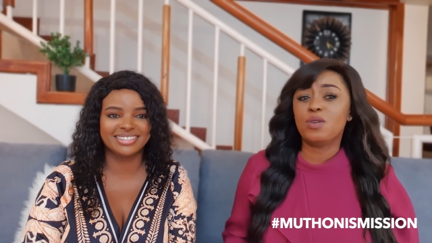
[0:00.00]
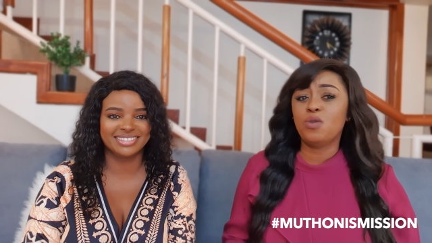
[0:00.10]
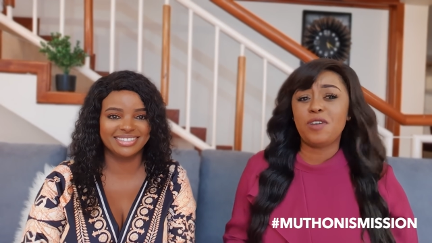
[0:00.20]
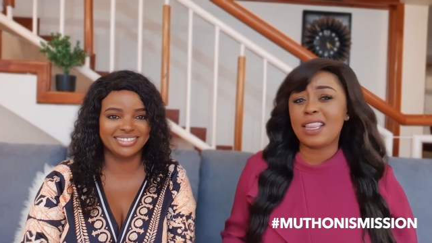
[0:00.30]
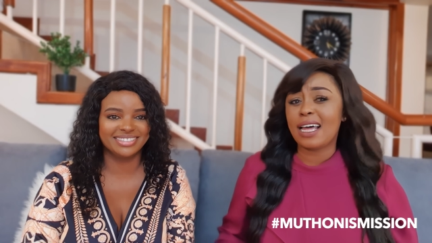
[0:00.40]

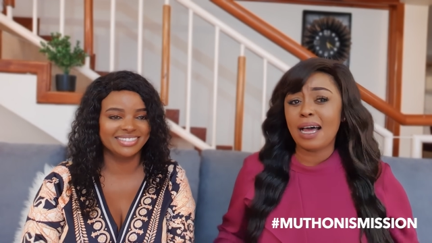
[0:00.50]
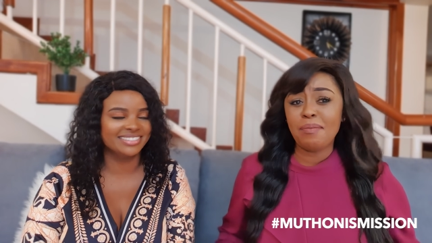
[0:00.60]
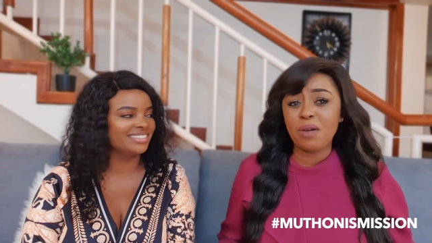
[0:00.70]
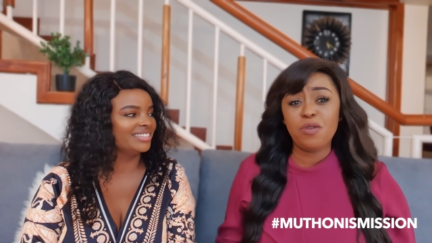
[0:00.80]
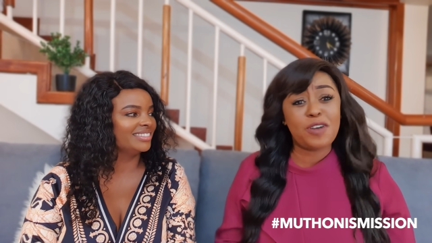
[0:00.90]
Speaker 1: father
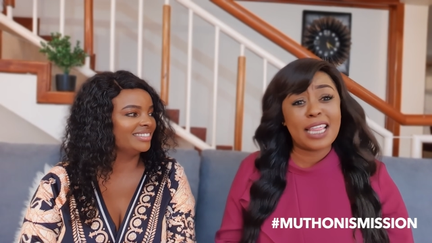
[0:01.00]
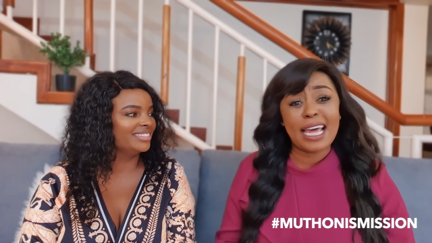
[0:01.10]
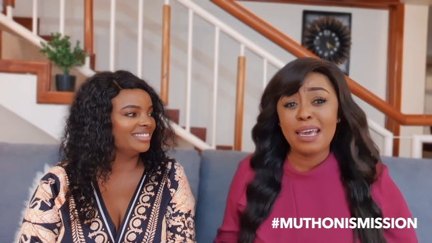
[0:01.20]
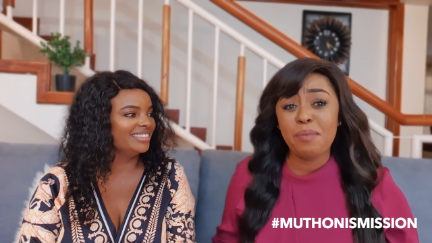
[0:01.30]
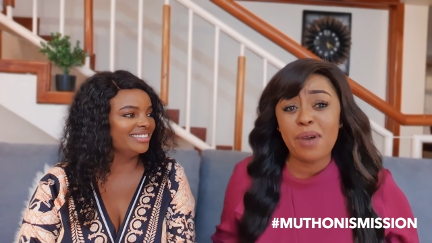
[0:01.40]
father
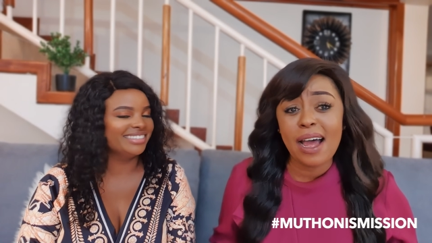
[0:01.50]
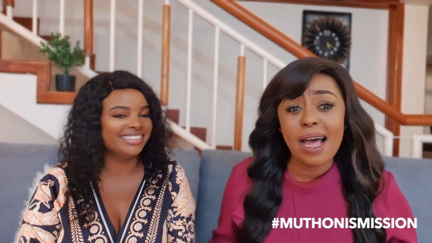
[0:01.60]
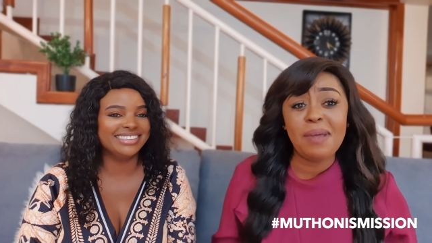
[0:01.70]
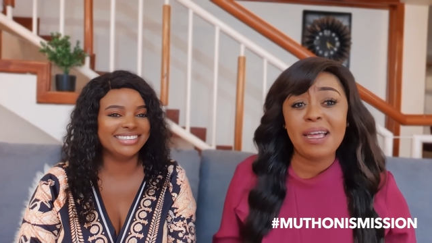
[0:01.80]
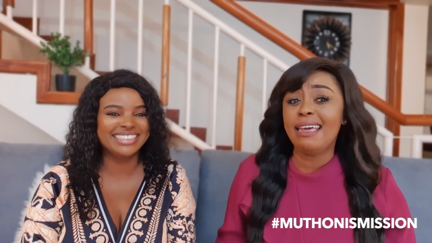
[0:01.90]

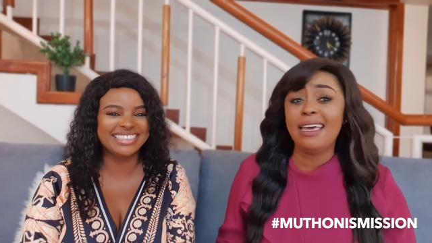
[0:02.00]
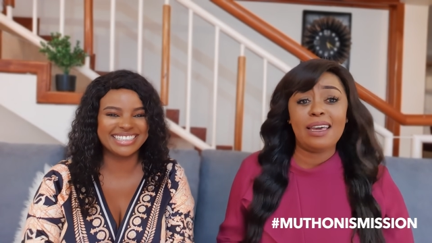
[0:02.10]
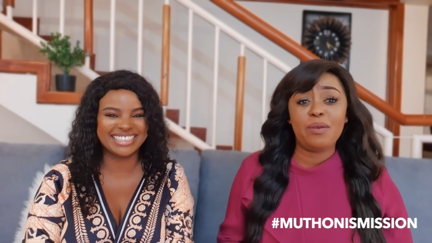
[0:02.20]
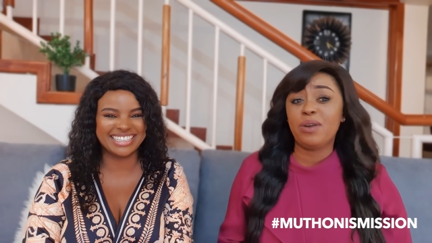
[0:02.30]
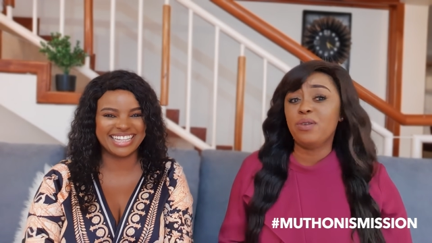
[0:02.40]
Abraham eh
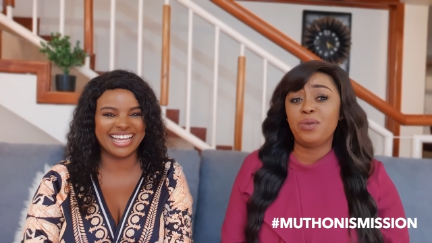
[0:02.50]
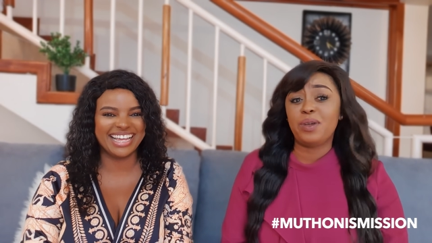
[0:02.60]
eh we're not doing